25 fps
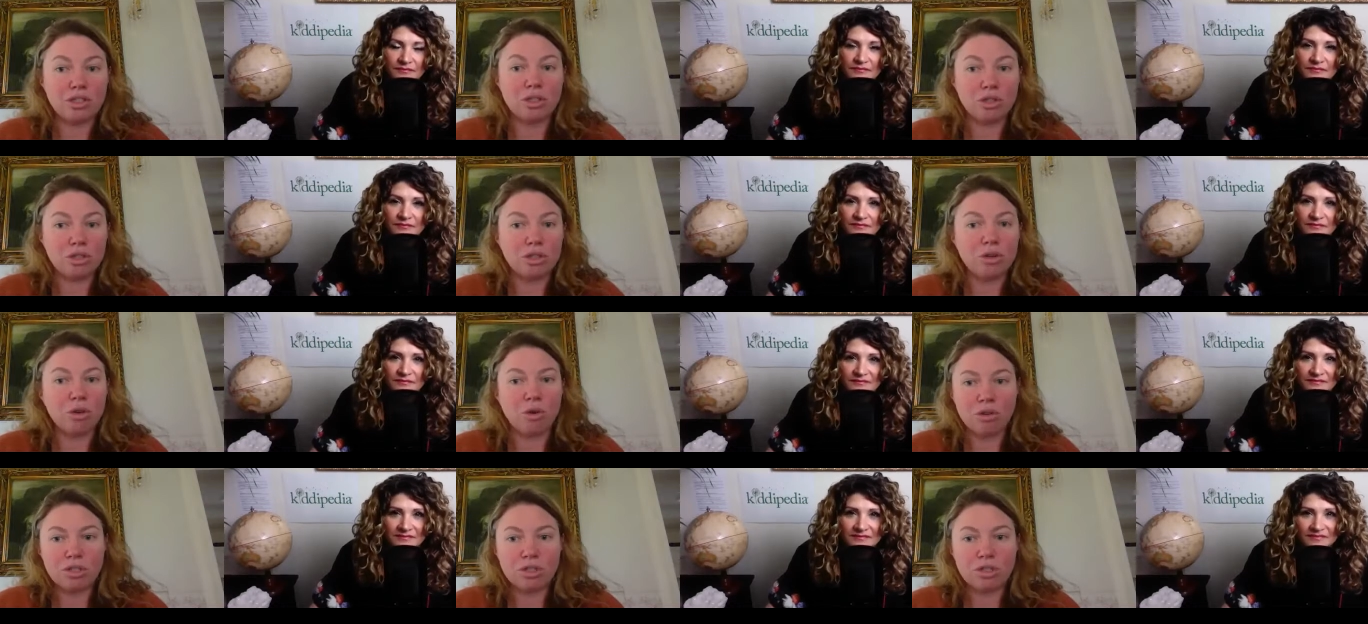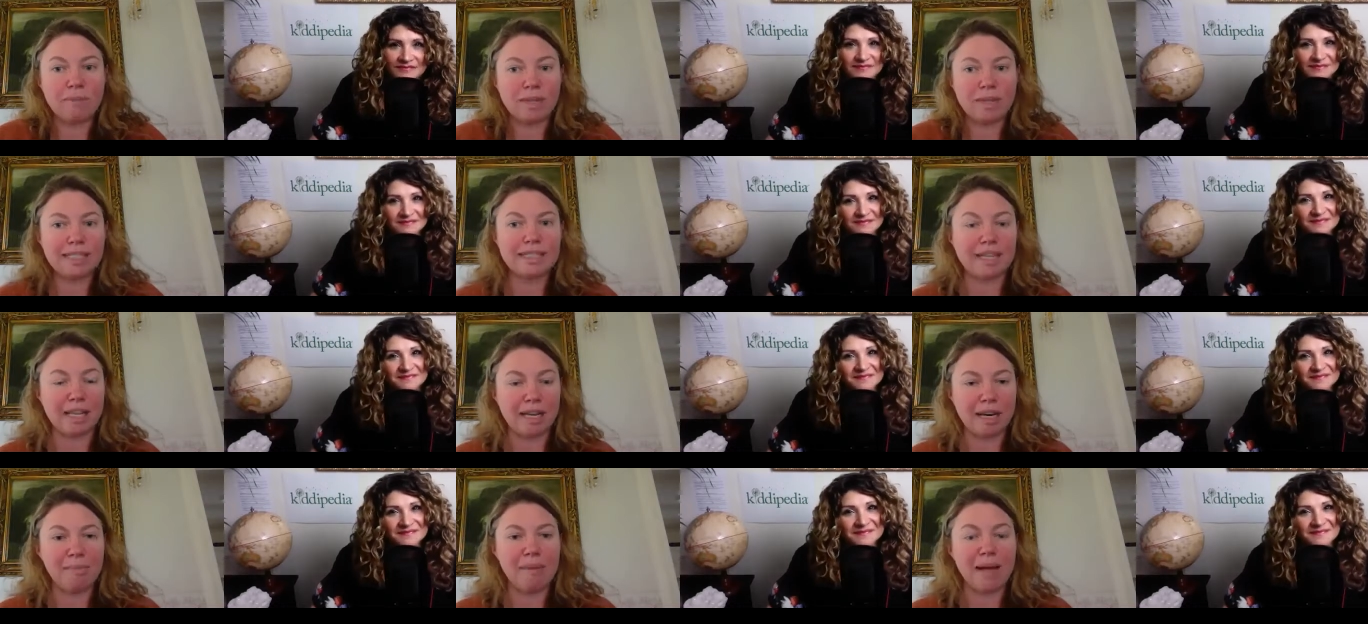Speaker 1: talk to my
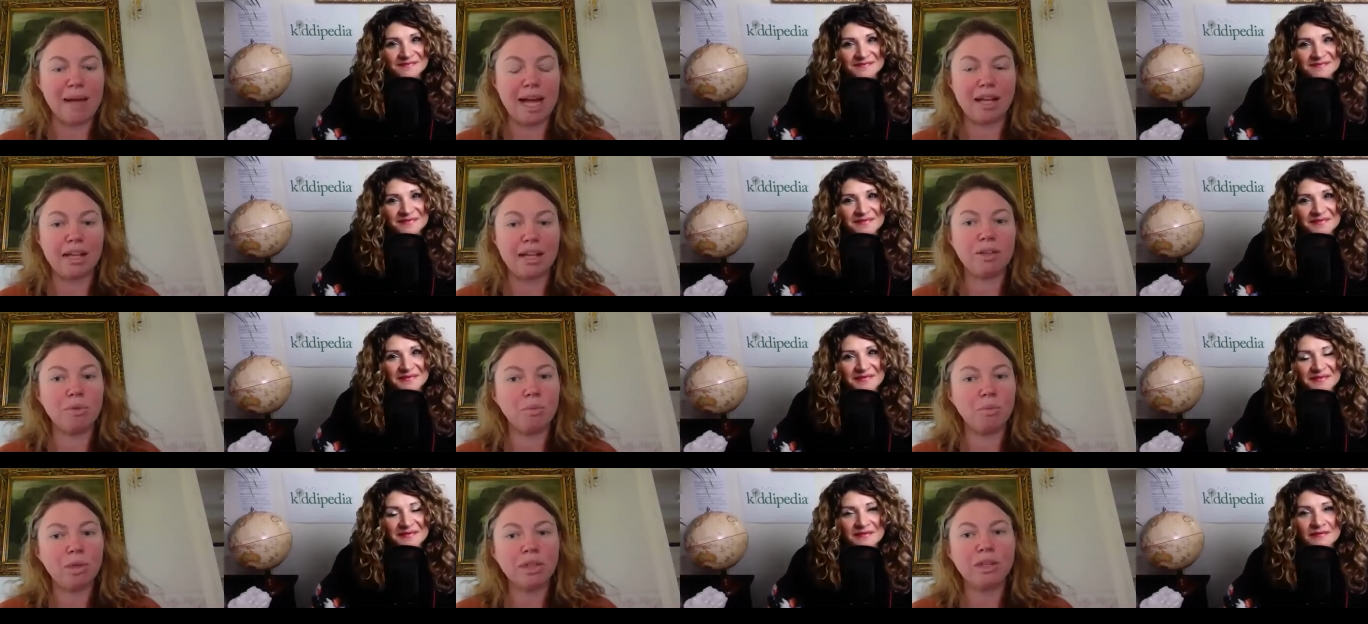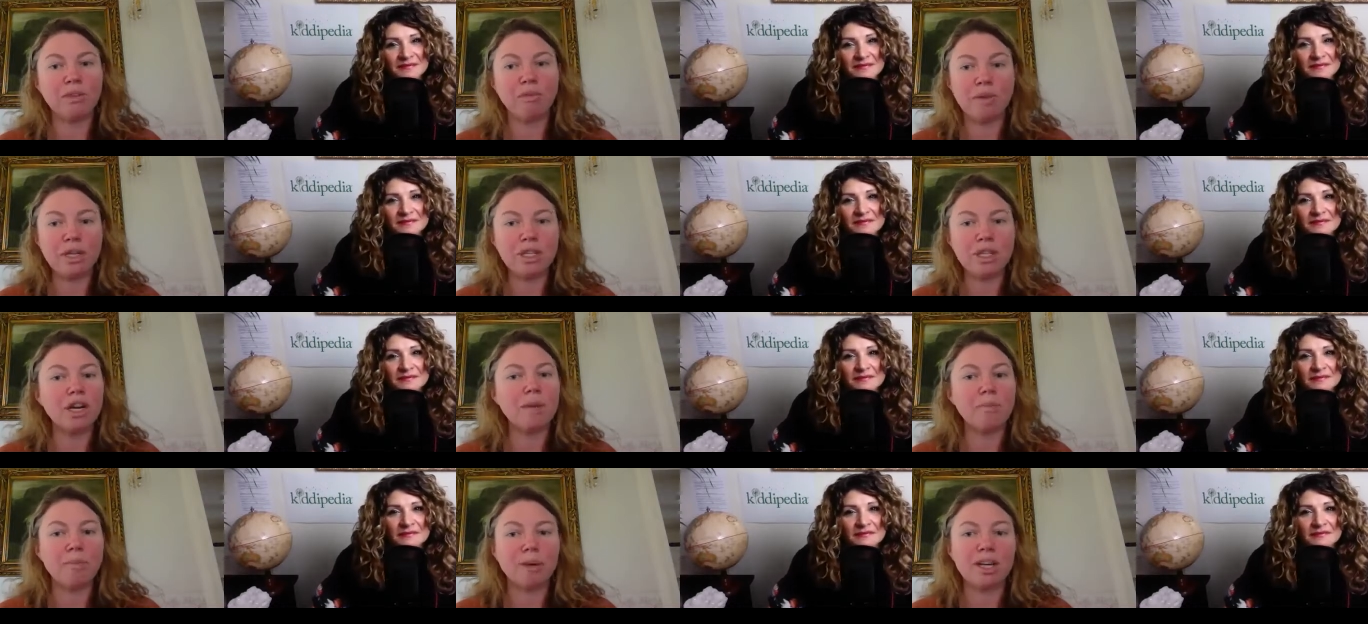son about, well, if we
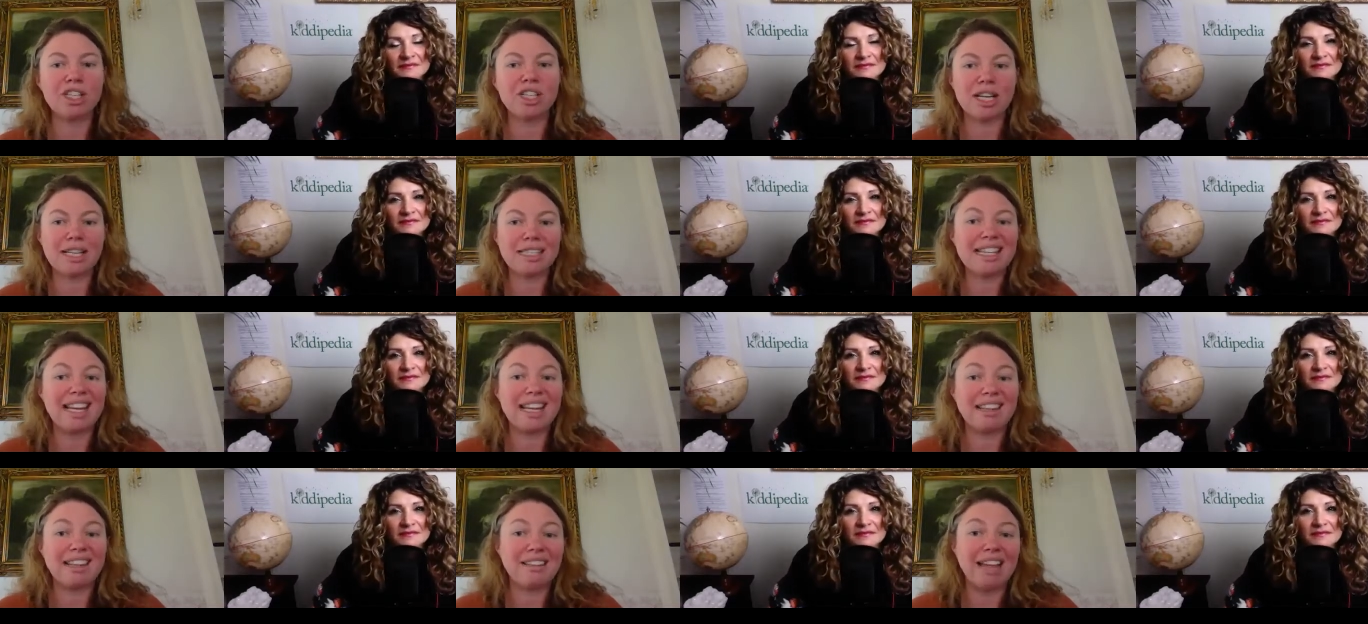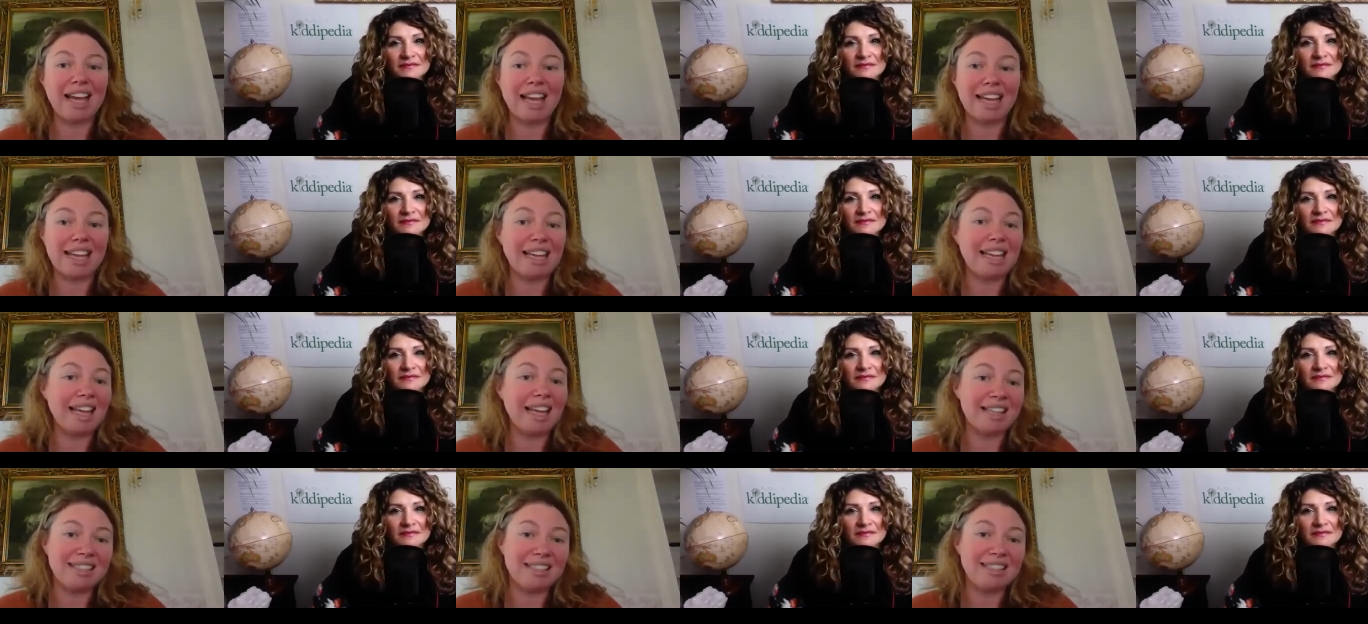don't brush our teeth, they
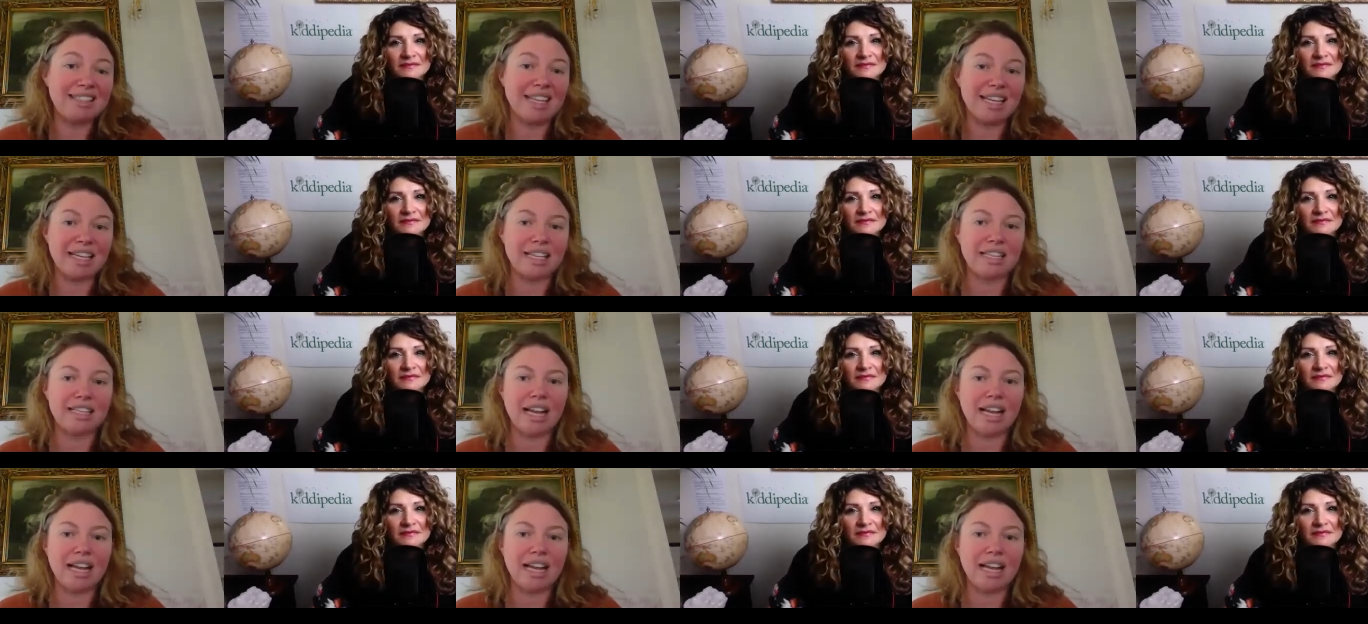can get sick.